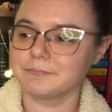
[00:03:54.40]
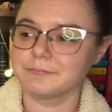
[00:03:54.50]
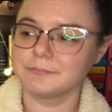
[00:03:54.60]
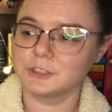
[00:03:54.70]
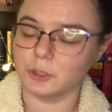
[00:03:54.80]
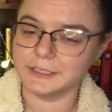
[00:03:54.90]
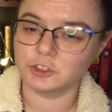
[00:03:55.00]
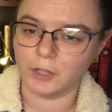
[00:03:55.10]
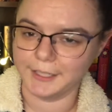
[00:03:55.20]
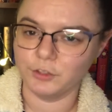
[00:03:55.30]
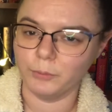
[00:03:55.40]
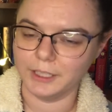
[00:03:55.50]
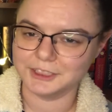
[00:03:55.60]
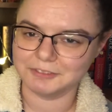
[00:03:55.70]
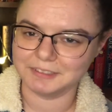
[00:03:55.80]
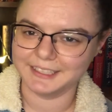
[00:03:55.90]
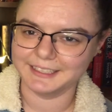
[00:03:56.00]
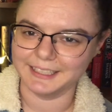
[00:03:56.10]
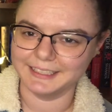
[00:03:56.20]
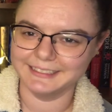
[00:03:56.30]
So I tried to watch
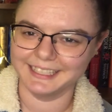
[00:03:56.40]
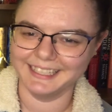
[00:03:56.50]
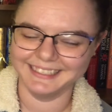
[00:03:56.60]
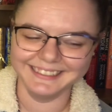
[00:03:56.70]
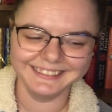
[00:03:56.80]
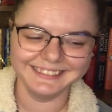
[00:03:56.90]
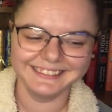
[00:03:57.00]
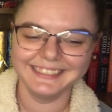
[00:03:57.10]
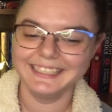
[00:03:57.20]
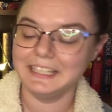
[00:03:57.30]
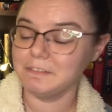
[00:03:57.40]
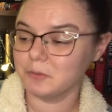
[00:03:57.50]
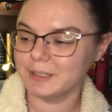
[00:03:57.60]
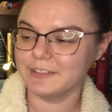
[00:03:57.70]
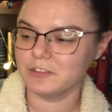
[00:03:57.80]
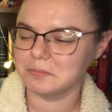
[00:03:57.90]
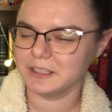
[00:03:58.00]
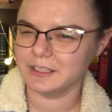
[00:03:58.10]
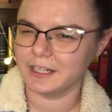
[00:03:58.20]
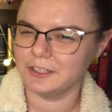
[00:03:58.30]
everything that he's in, even when it's
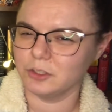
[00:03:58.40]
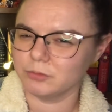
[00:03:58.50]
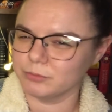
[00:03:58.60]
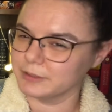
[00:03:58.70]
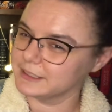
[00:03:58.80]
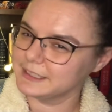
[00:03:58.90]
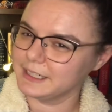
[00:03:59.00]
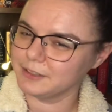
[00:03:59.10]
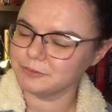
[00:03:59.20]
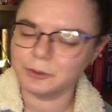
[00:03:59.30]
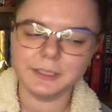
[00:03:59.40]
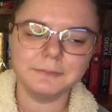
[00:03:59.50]
something that I don't really care for.